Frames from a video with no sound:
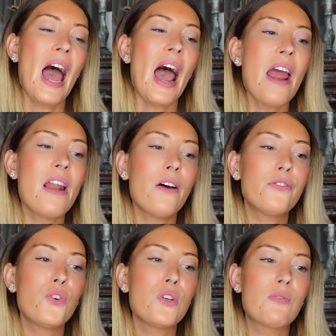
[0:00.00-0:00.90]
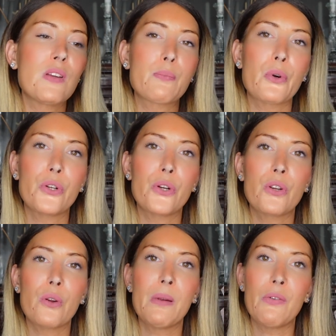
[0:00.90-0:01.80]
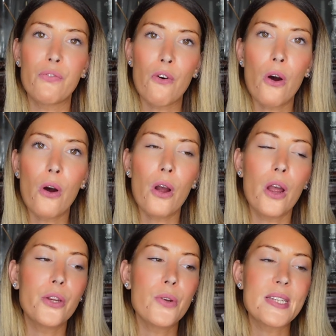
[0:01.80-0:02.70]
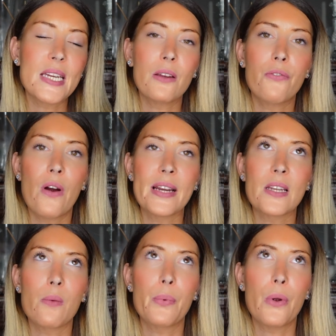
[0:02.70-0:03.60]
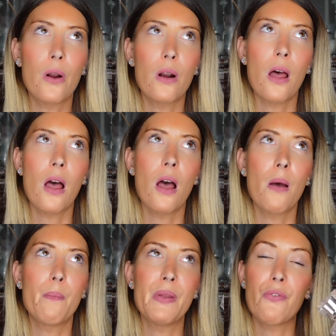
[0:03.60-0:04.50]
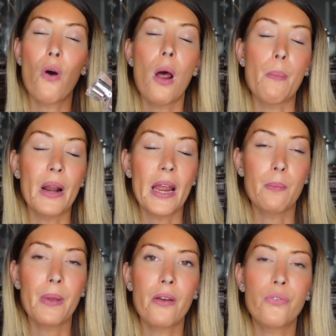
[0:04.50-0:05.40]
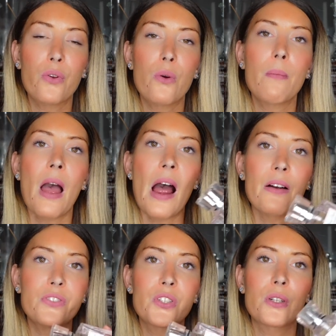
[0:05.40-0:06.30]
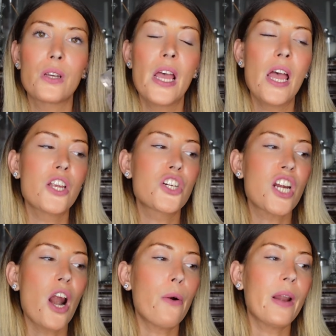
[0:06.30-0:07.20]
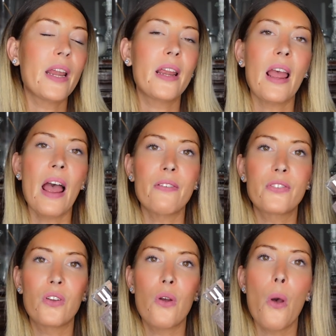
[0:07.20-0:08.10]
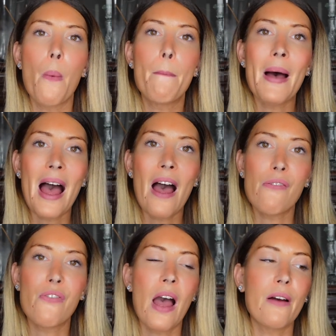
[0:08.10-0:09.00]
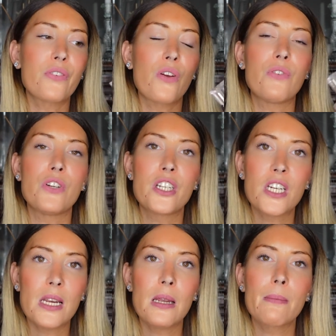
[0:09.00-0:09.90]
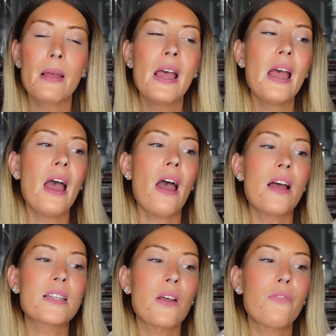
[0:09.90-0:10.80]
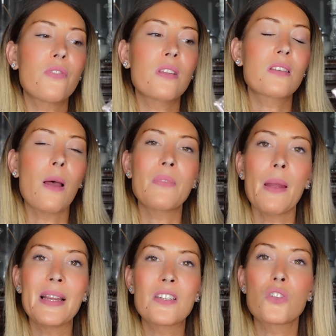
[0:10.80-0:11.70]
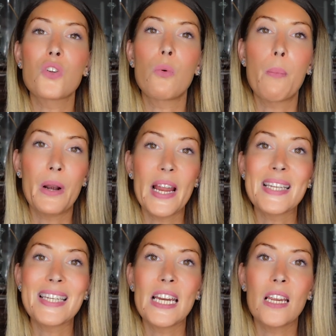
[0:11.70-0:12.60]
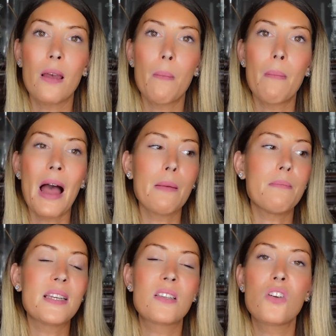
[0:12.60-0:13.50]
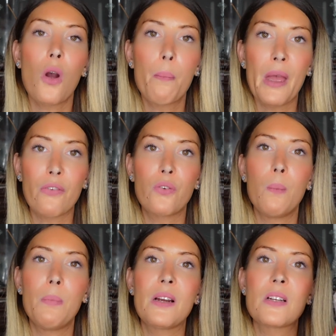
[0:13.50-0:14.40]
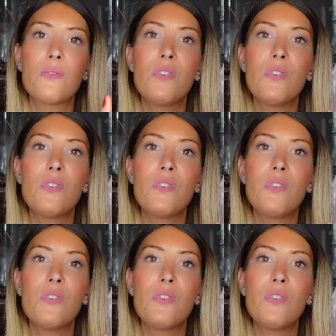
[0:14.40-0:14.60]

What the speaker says: I love to use this product before using, for example, before applying perfume, after showering, after a bath, after the gym. Sometimes it's also replacing my Miss Dior perfume, because